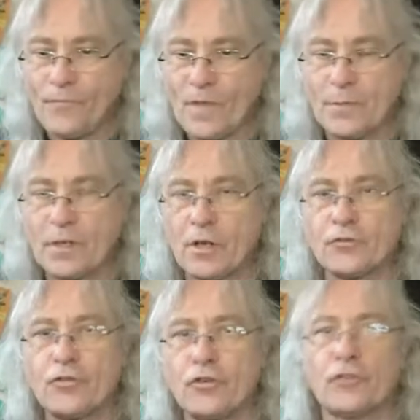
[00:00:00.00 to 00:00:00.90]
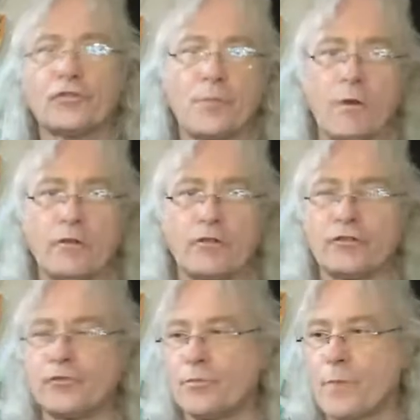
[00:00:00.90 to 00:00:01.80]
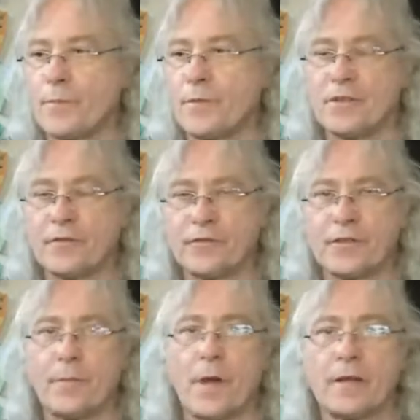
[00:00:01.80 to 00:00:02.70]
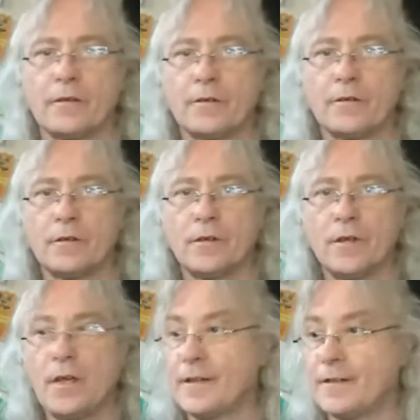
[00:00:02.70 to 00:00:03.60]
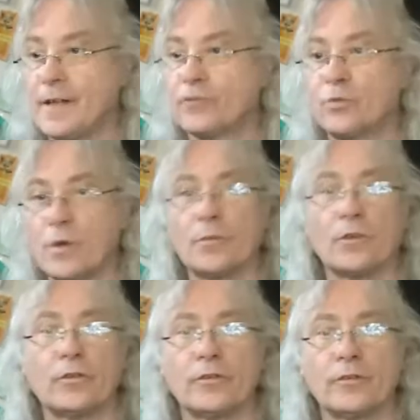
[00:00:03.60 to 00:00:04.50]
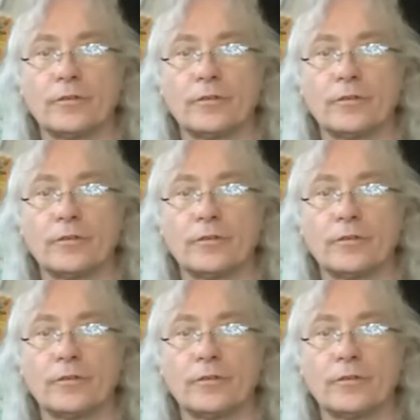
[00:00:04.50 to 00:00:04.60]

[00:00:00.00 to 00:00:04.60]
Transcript: Because your experiences might be different than mine. And that's what I'm going to learn.